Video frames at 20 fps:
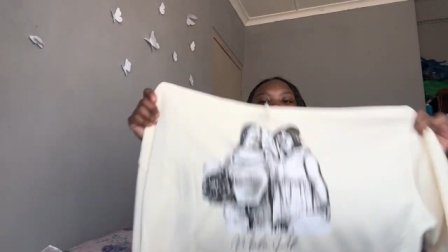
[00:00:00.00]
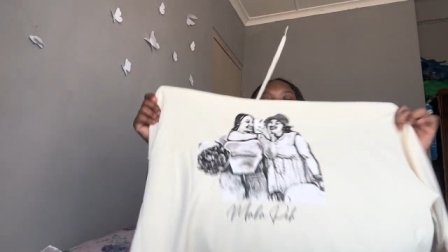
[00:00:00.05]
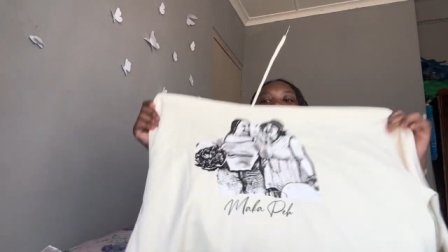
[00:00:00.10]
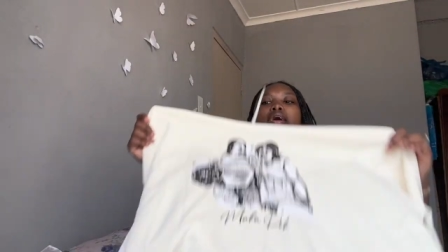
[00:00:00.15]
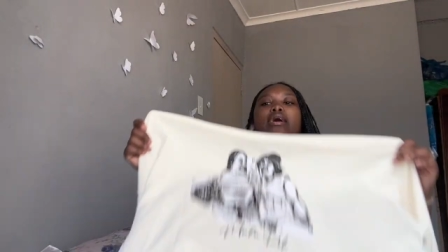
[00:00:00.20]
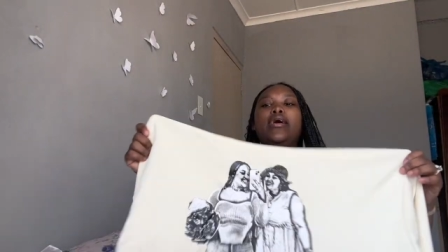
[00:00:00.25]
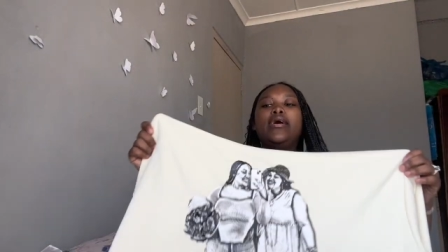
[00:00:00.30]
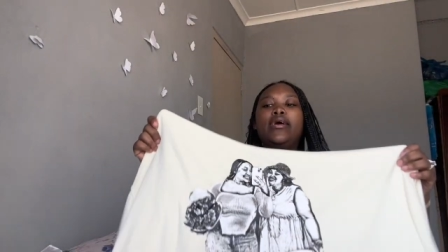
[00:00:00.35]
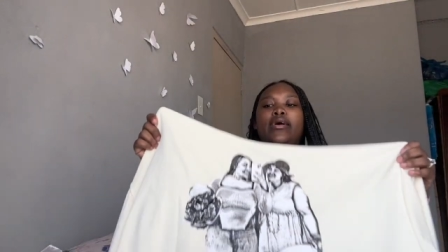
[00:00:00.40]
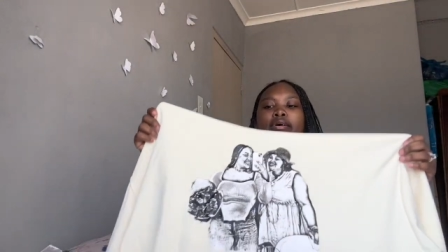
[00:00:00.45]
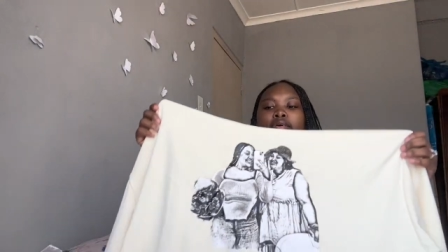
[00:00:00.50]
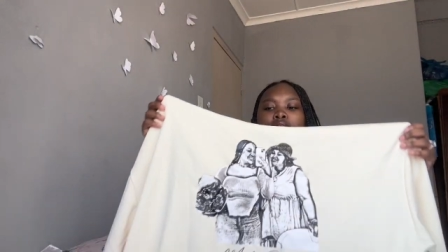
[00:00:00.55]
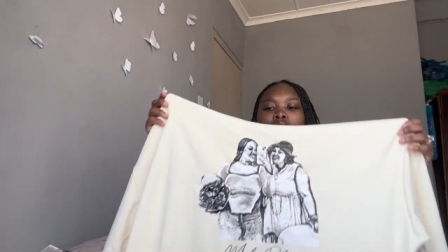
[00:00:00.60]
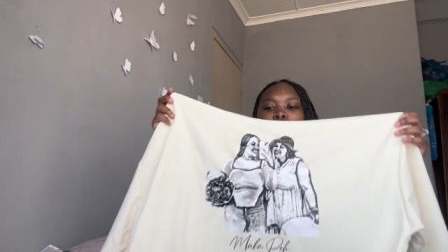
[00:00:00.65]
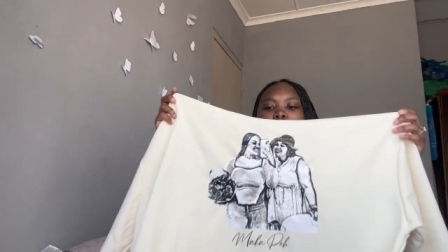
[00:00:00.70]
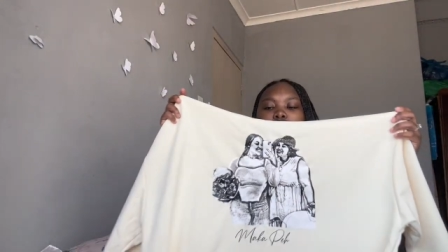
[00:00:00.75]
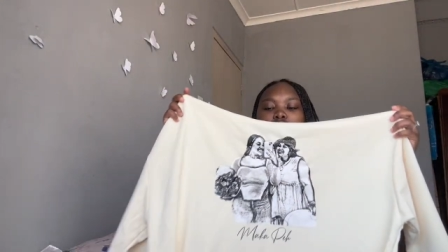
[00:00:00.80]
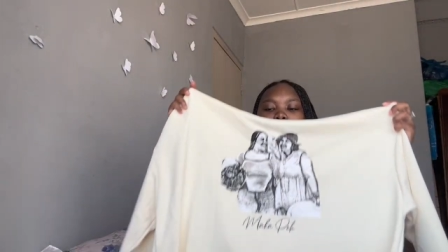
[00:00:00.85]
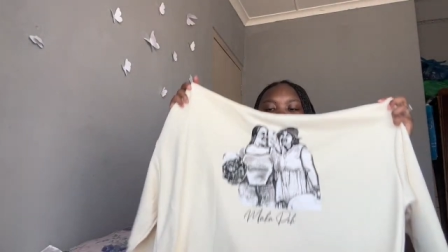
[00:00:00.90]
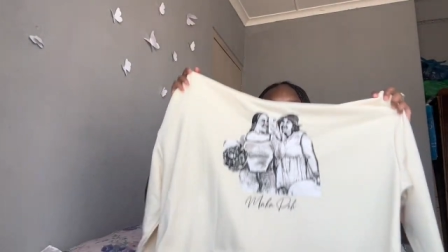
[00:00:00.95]

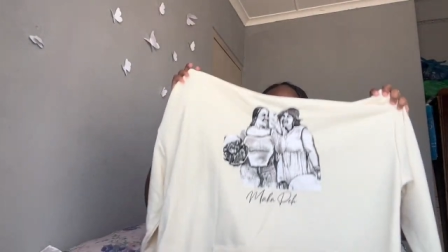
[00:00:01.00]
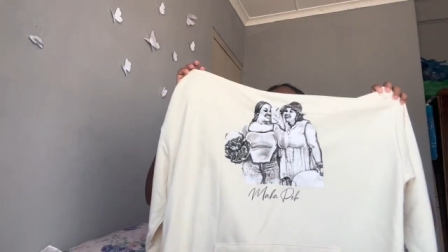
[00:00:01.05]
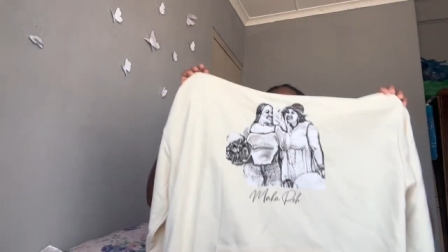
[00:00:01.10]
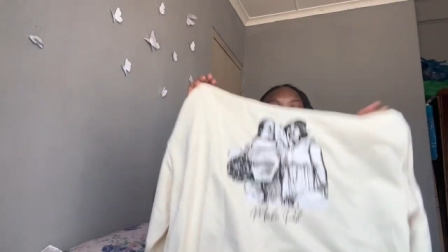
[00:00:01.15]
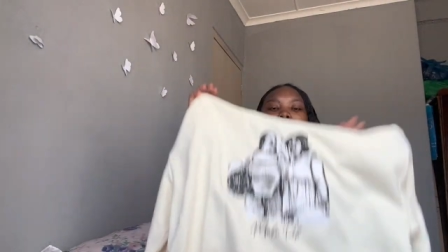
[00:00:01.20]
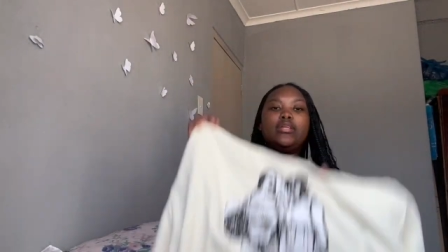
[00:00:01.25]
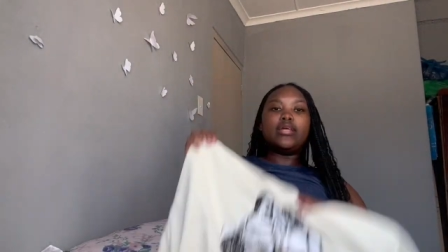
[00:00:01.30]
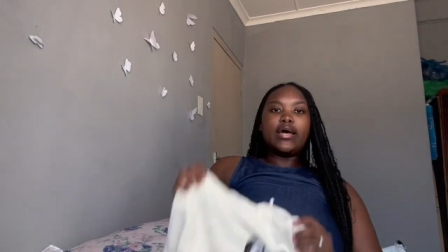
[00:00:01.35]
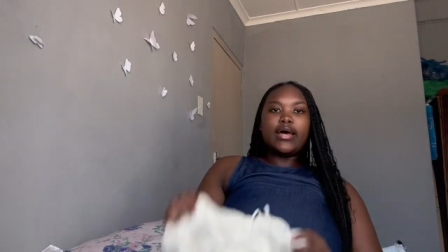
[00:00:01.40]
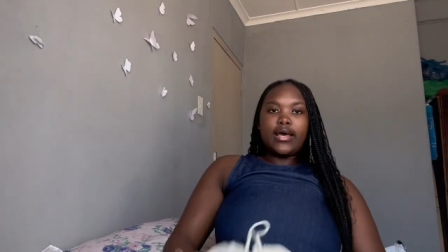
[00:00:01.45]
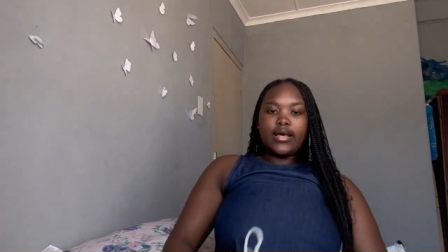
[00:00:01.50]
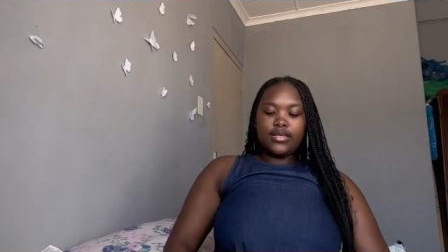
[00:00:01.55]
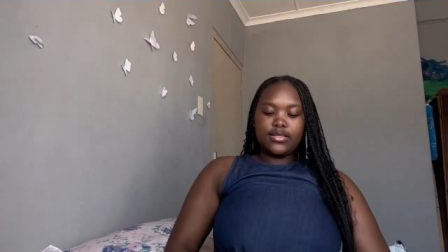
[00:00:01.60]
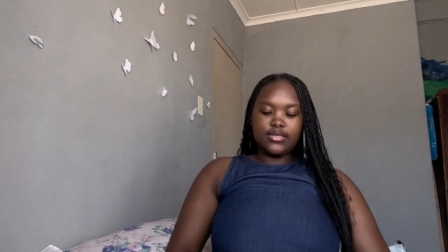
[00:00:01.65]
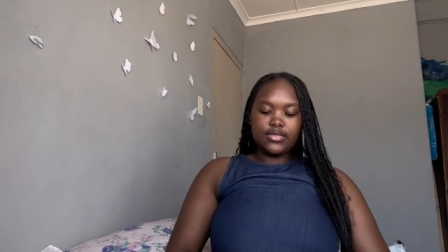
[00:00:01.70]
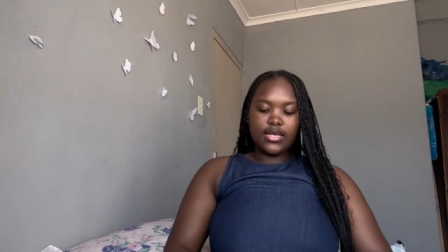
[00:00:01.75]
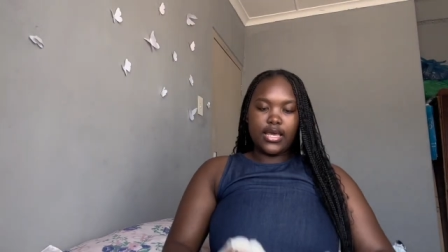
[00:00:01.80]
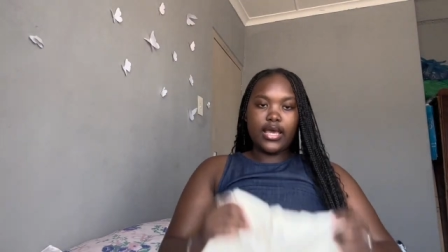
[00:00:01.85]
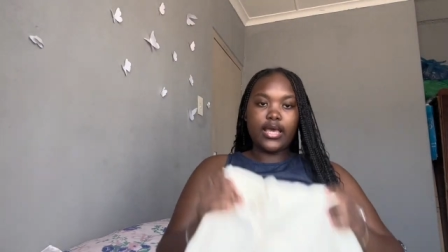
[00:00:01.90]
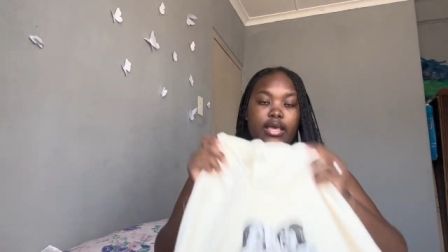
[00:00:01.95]
and it
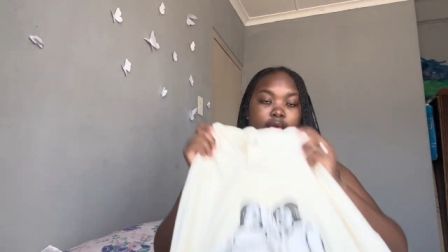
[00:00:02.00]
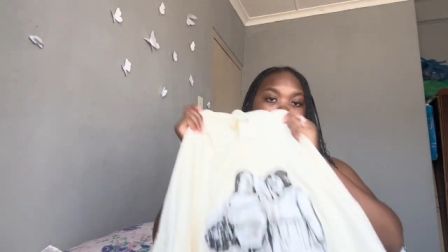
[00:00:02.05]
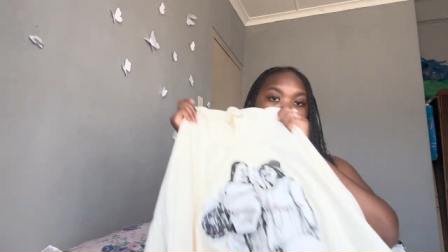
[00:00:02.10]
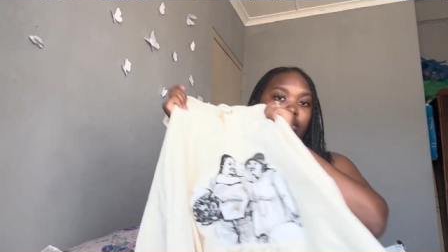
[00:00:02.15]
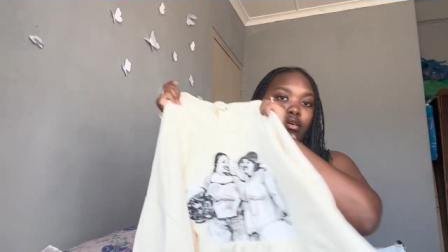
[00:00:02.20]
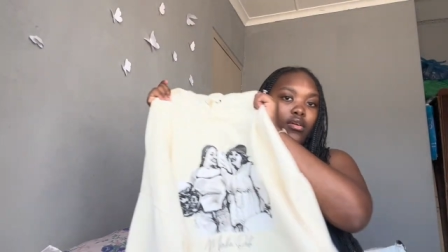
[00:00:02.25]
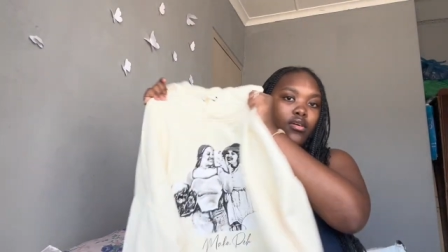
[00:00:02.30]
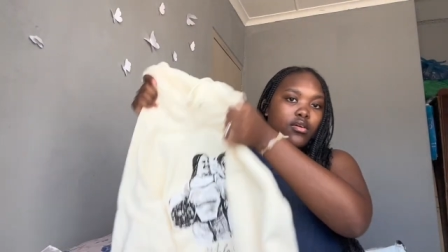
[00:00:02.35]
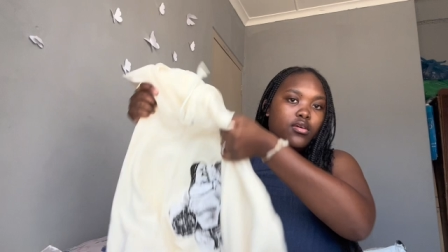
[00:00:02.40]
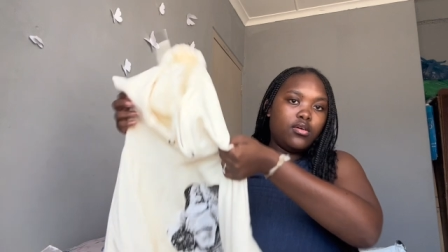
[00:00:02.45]
has a